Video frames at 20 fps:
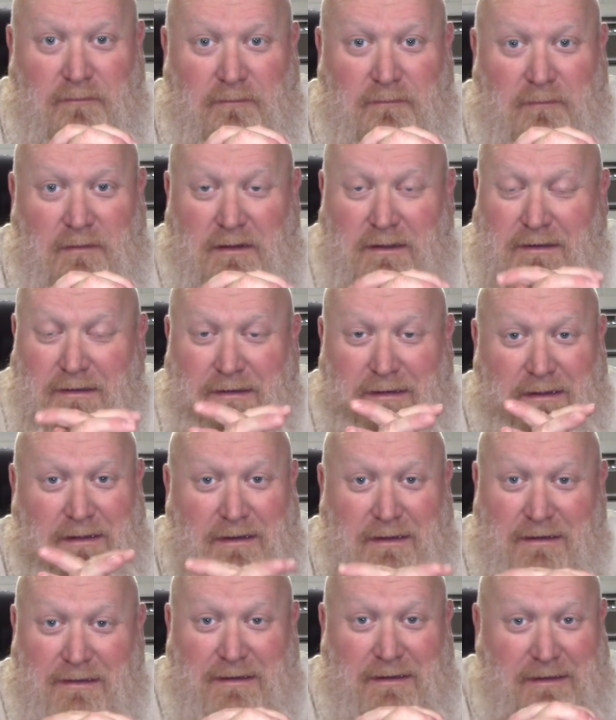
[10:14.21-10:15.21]
Like I said,
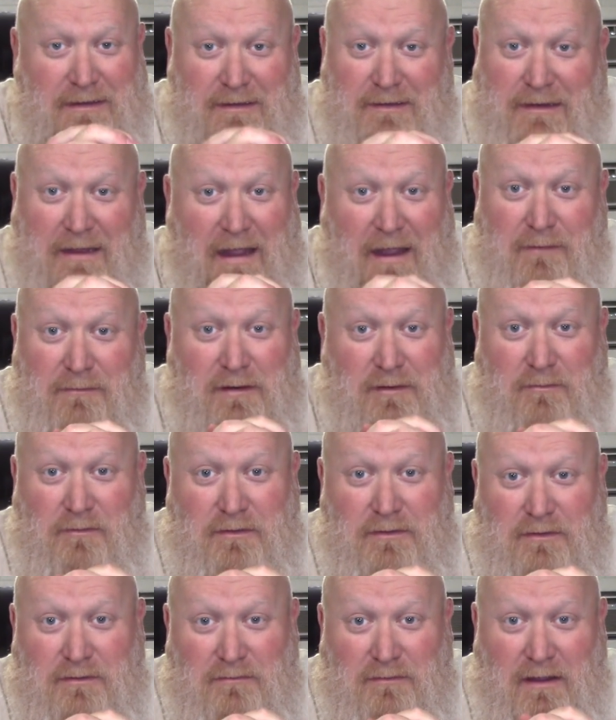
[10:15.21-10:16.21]
it's, it's happening
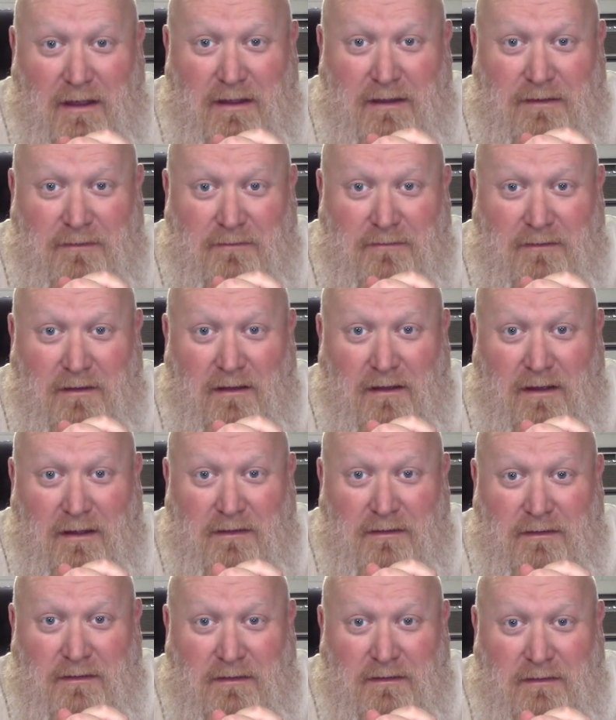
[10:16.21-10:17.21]
whether you like it or
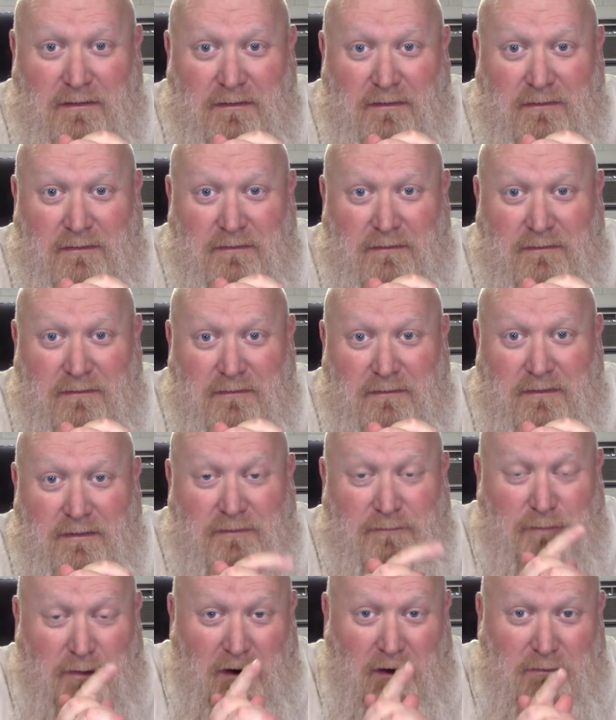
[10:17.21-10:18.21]
not.
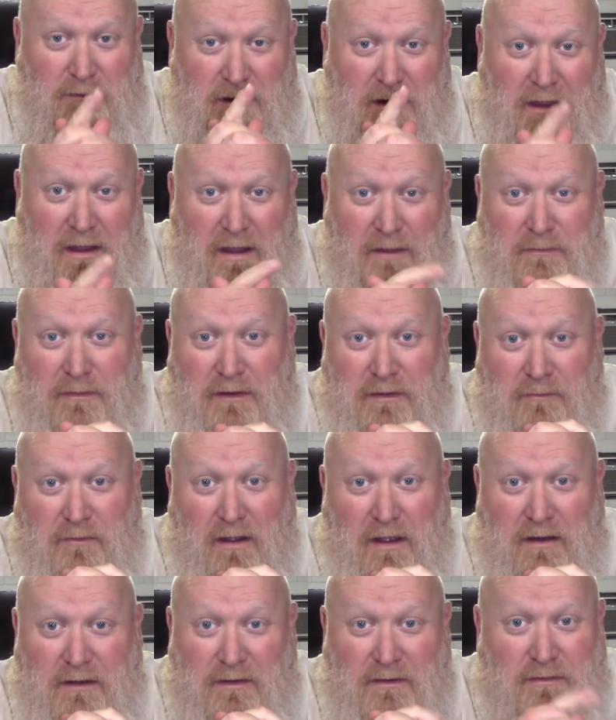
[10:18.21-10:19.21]
It's probably happening
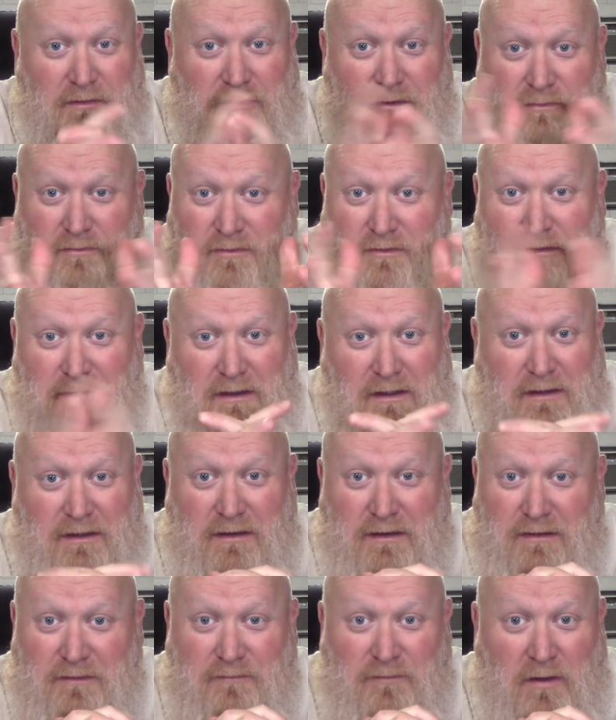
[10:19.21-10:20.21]
right near you just like
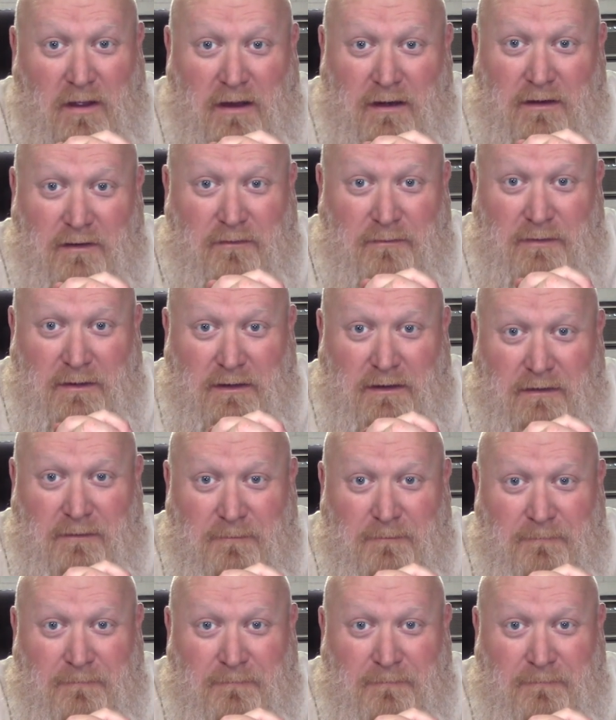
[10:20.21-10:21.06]
it is right near me.